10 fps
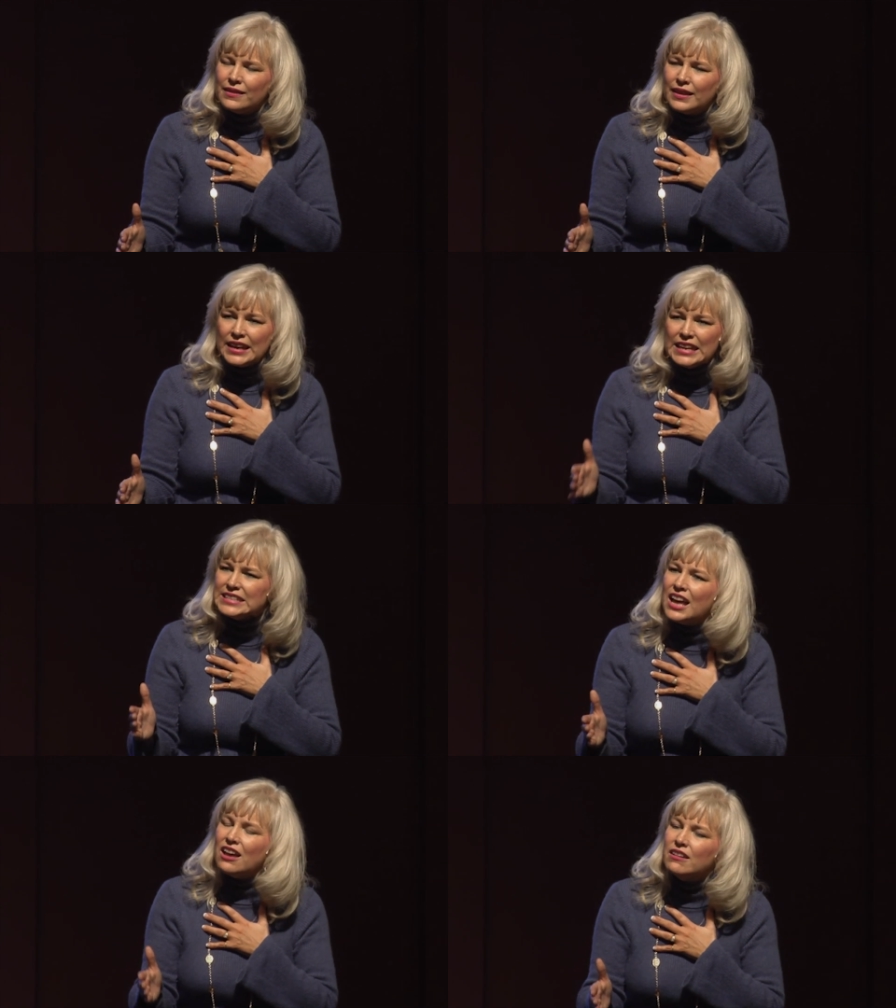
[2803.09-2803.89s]
And he's
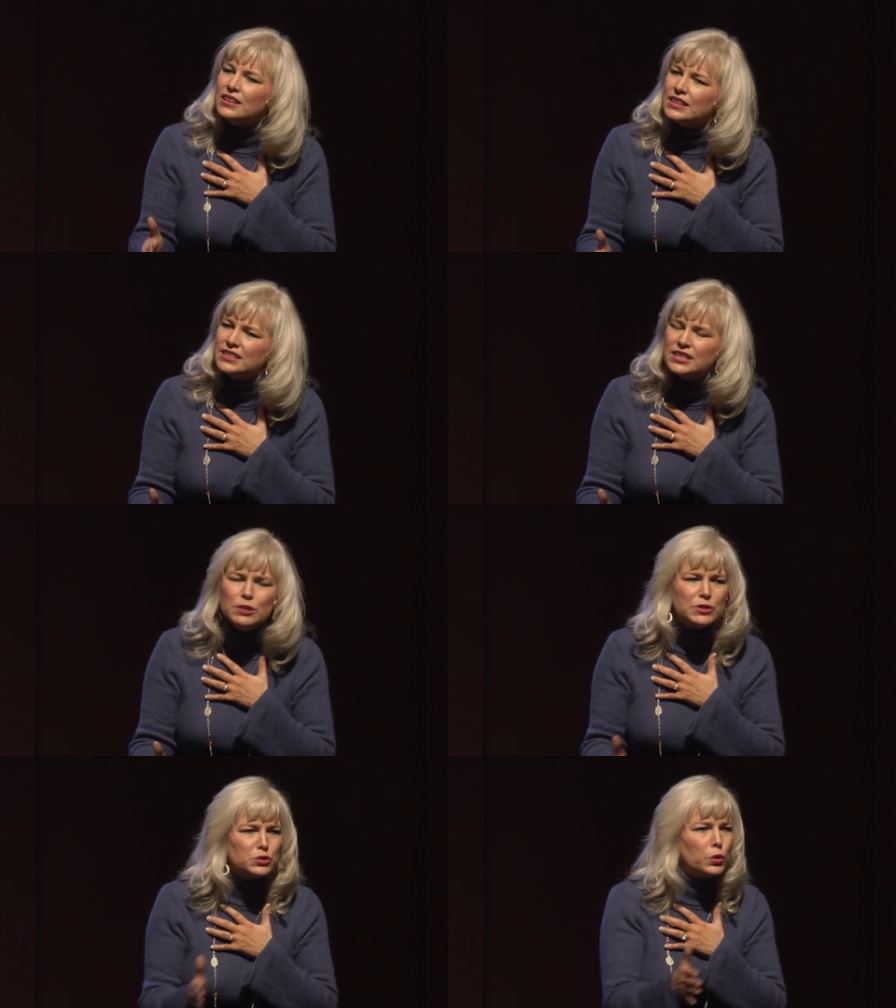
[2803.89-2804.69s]
not going to
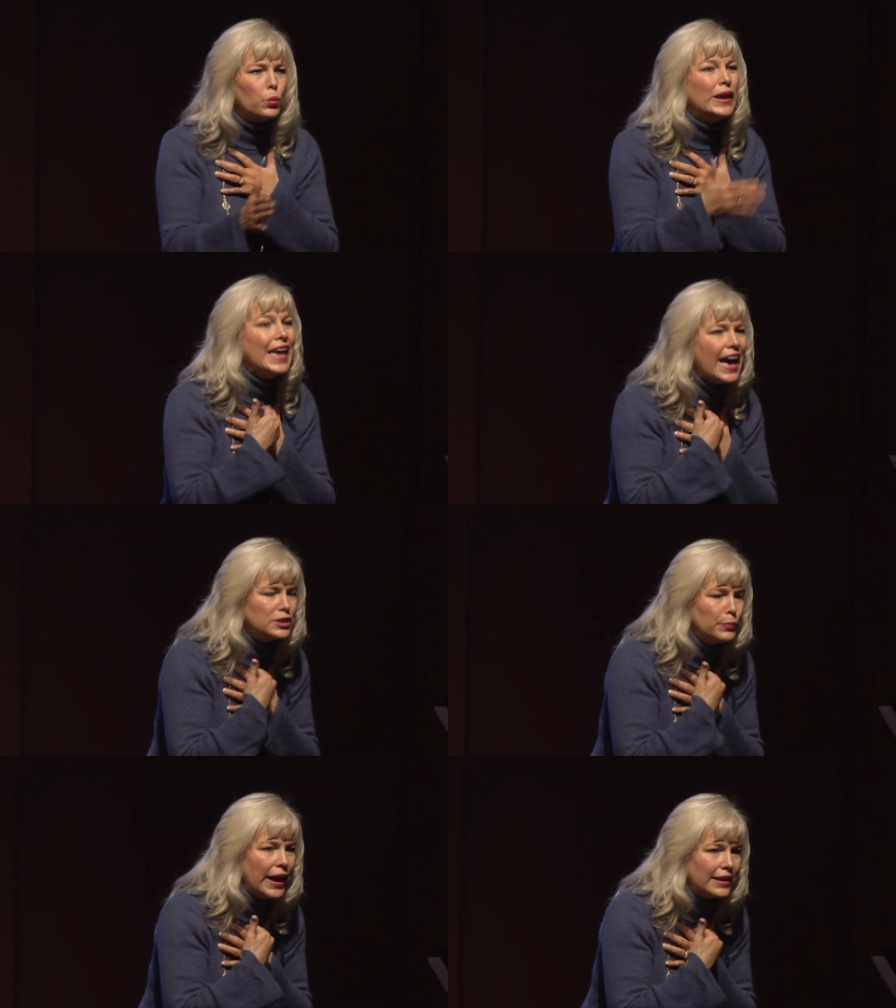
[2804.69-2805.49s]
condemn us when we
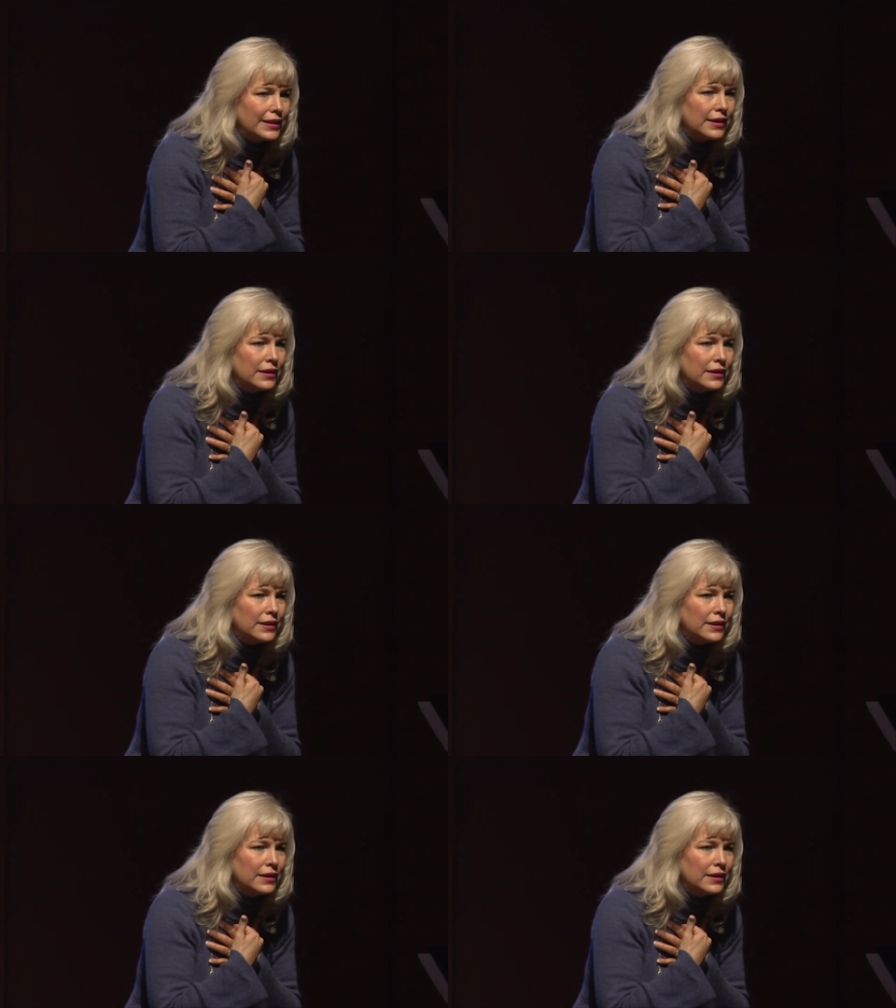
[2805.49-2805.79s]
act badly.